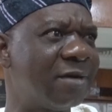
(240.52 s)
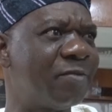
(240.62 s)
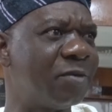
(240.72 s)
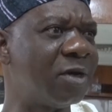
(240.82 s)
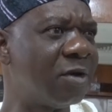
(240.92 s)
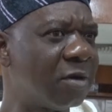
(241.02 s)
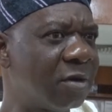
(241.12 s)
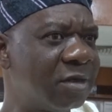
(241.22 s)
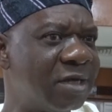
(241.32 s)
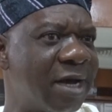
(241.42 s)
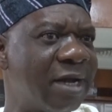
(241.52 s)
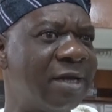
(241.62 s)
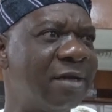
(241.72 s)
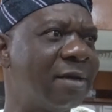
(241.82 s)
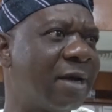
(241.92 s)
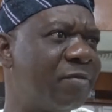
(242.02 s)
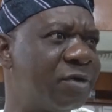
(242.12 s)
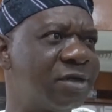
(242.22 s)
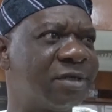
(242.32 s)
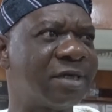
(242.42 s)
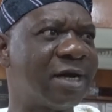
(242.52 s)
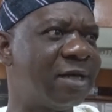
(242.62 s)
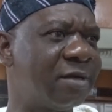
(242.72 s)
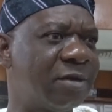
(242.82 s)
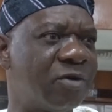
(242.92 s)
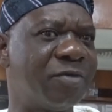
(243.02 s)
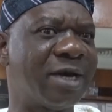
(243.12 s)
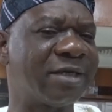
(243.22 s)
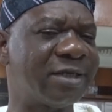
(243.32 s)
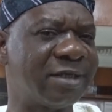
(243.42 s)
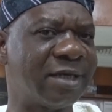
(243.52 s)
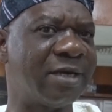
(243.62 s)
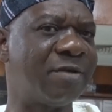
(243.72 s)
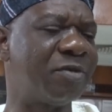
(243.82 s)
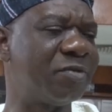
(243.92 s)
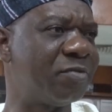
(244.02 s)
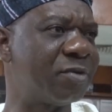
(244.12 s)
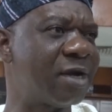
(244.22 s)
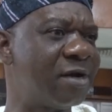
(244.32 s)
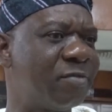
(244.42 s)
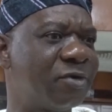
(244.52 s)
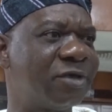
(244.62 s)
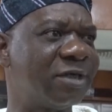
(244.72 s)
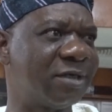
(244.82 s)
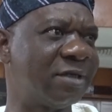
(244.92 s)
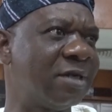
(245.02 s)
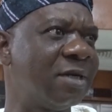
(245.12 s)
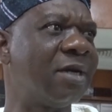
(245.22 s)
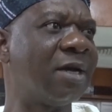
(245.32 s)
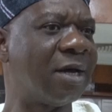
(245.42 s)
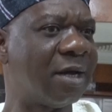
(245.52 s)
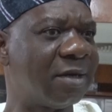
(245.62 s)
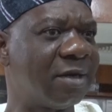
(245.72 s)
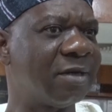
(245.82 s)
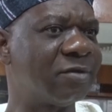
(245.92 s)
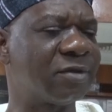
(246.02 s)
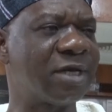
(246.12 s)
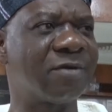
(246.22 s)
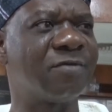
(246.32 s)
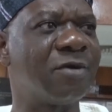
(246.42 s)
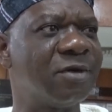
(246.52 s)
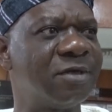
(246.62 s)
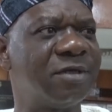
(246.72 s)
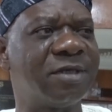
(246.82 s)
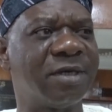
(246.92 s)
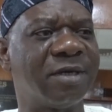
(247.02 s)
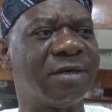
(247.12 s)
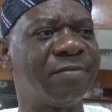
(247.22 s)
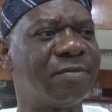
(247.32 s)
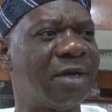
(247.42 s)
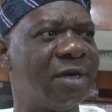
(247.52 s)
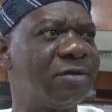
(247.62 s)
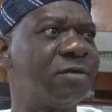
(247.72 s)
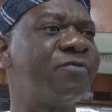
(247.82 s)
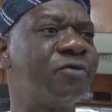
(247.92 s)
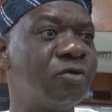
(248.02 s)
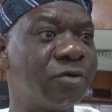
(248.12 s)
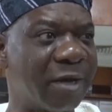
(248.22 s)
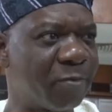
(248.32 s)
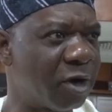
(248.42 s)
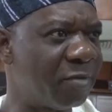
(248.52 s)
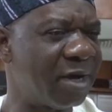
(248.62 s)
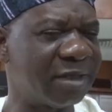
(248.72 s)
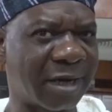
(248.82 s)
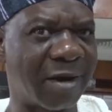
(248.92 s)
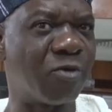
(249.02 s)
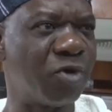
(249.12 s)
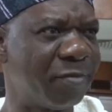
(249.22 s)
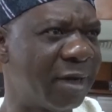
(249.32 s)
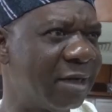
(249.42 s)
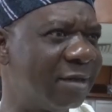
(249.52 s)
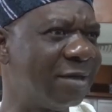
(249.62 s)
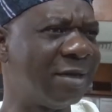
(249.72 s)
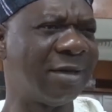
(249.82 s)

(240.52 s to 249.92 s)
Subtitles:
then yearly and periodically they will be assessed and then be preparing budgets and to tackle all these issues, even youth employment, women,